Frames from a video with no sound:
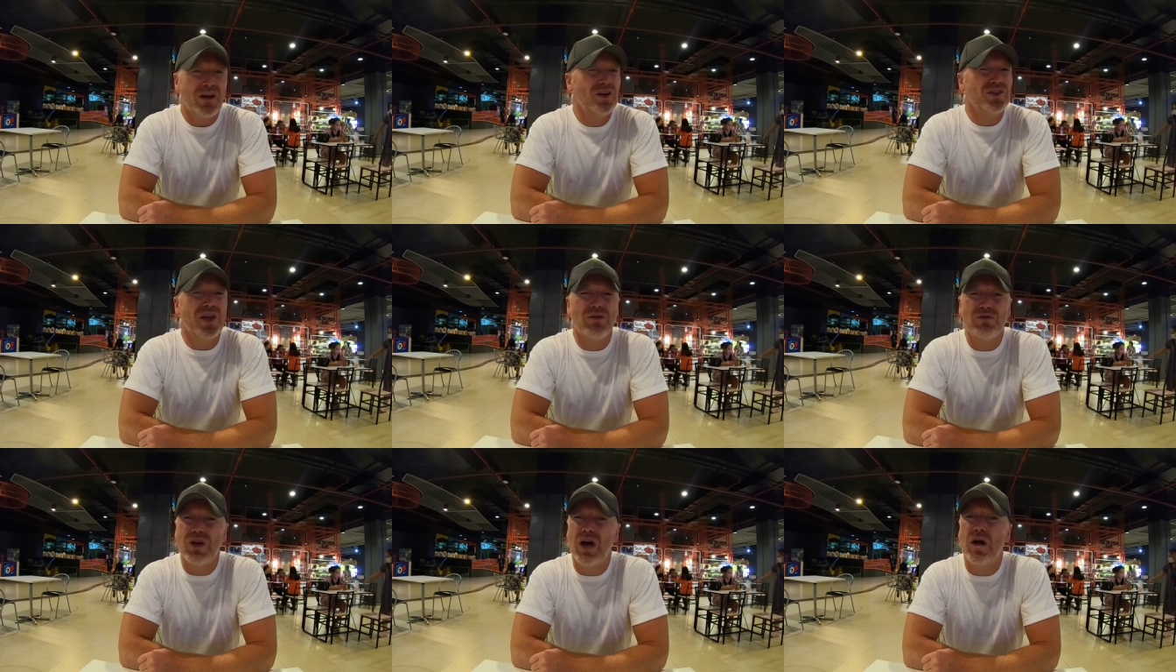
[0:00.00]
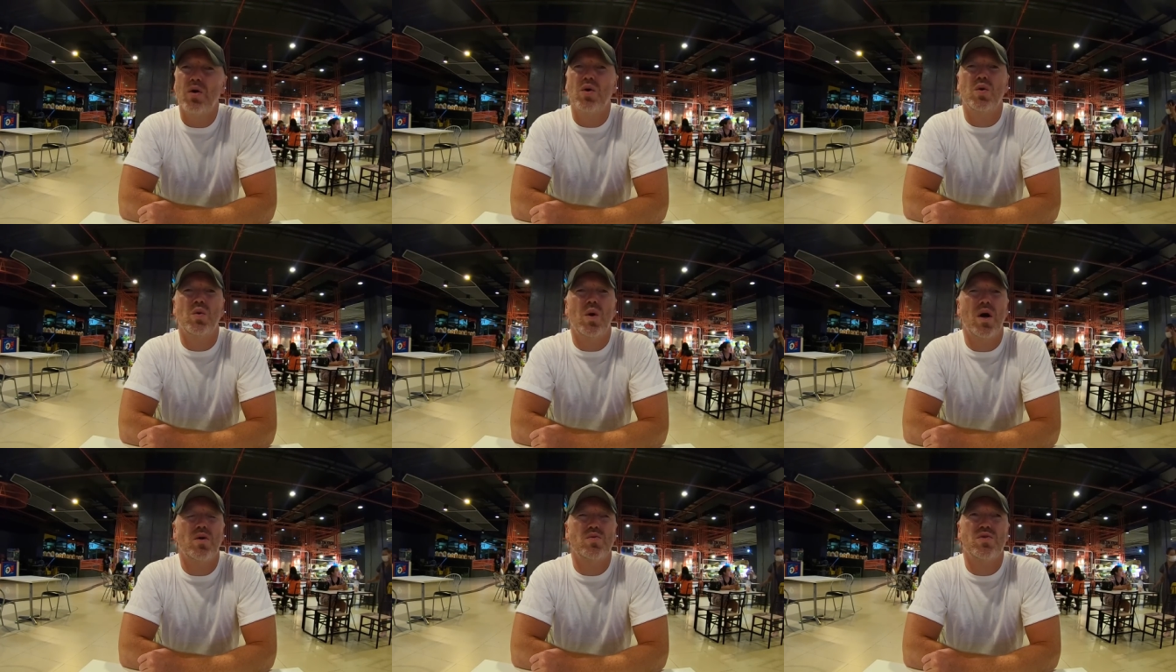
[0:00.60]
I don't know
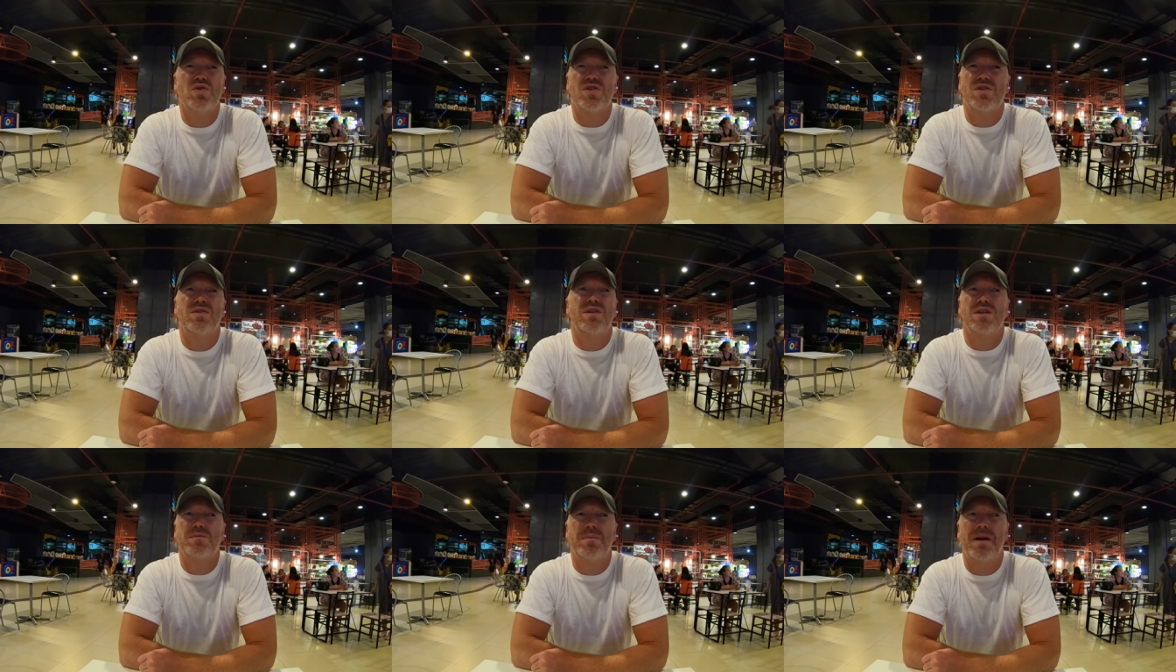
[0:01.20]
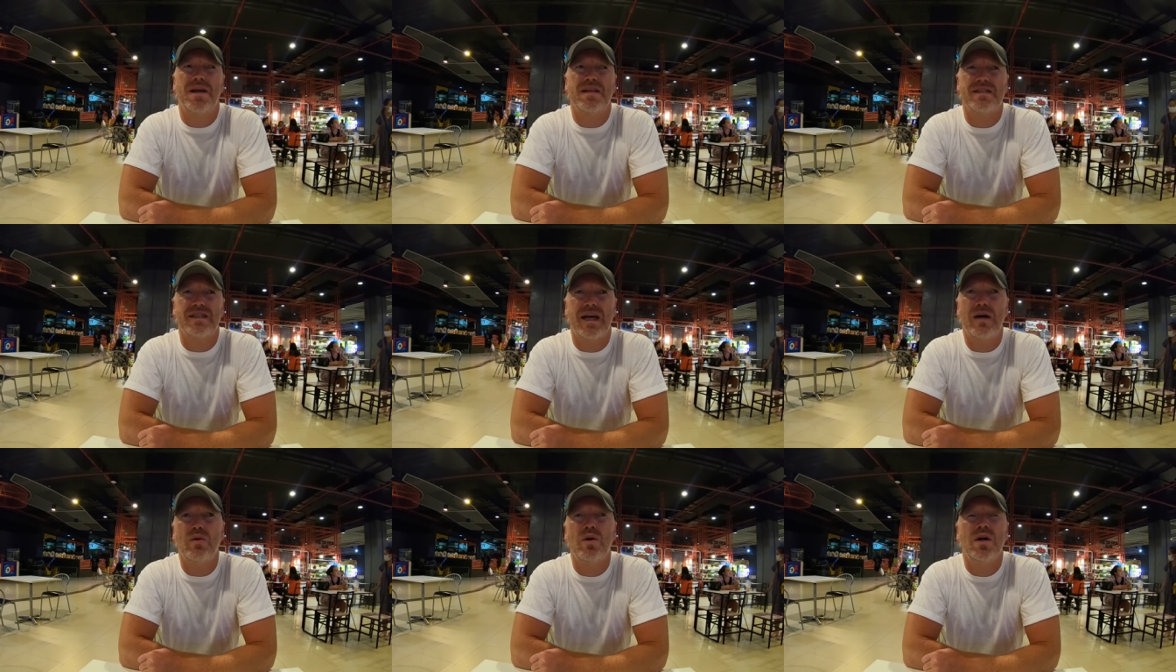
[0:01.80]
who owns this place
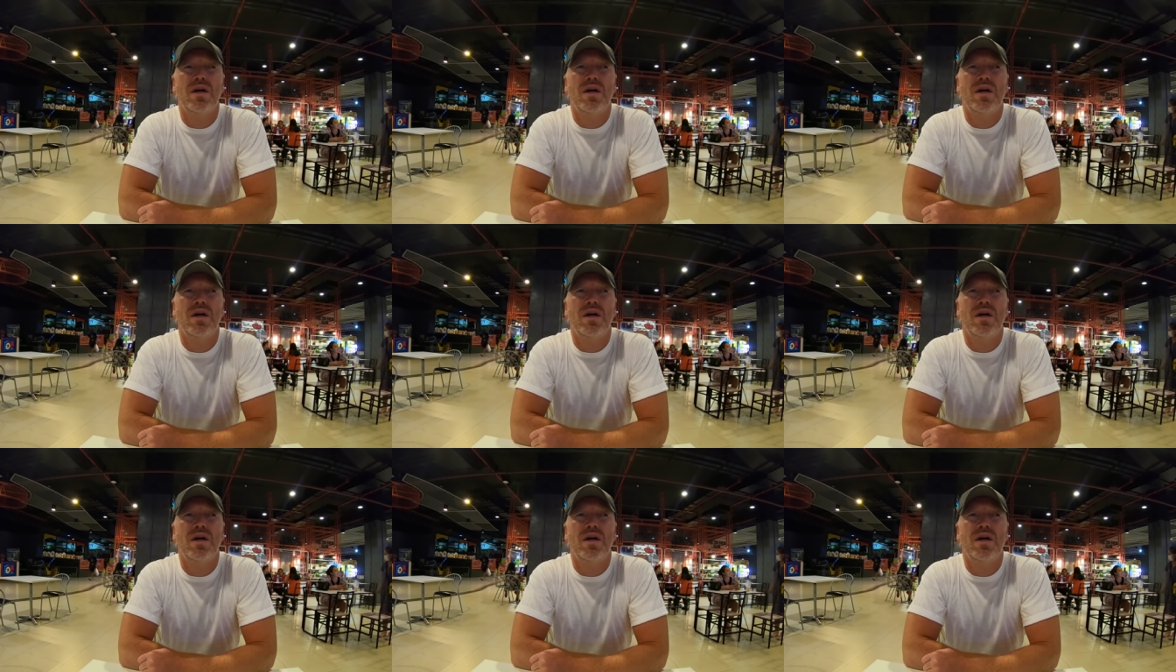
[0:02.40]
now.